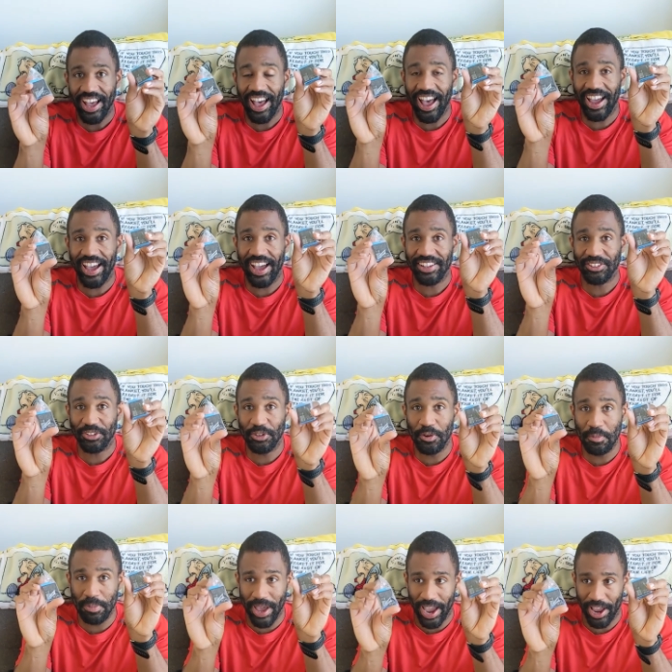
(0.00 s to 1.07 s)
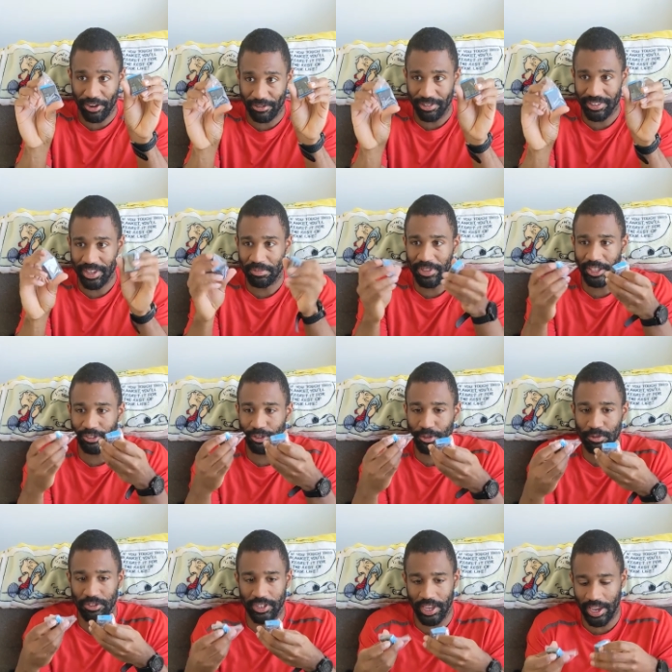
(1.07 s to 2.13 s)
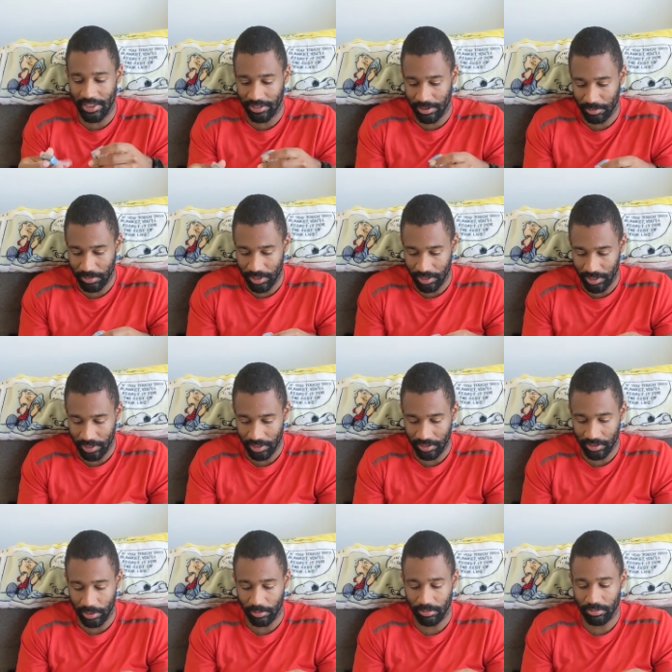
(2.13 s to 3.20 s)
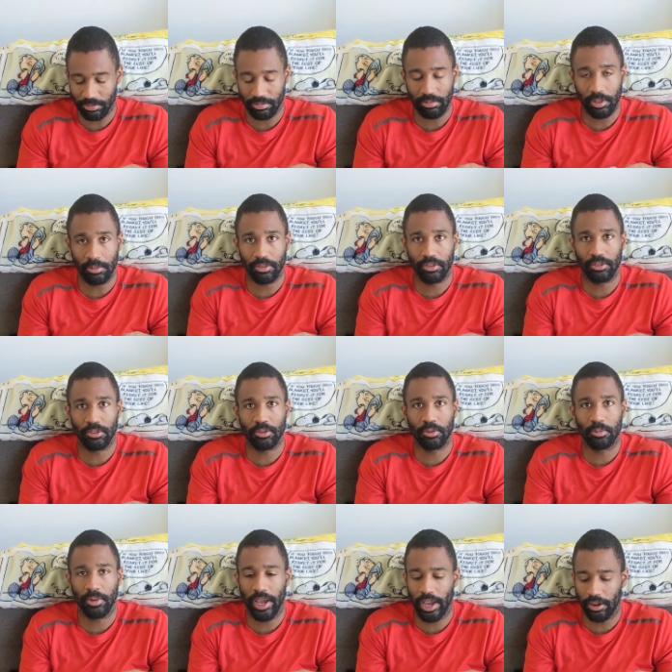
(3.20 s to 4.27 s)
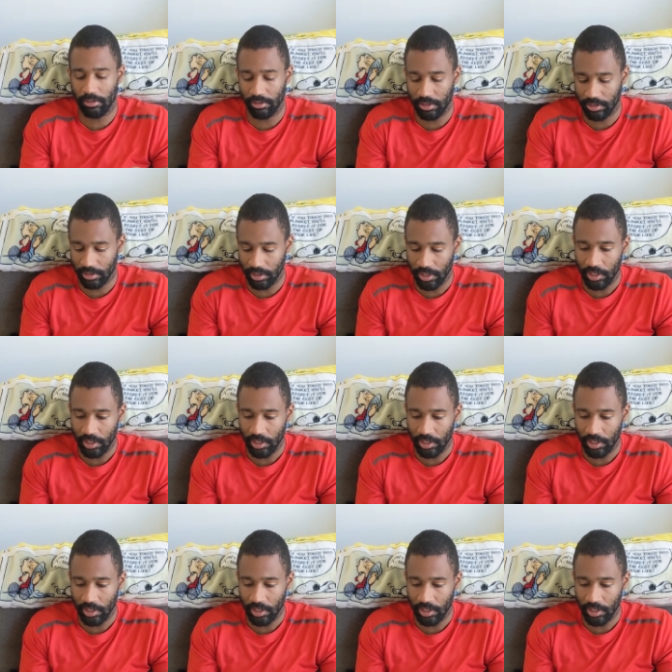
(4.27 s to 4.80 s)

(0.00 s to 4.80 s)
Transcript: I got 2 batteries. I'm like 2 chains up in here. So, 2 batteries.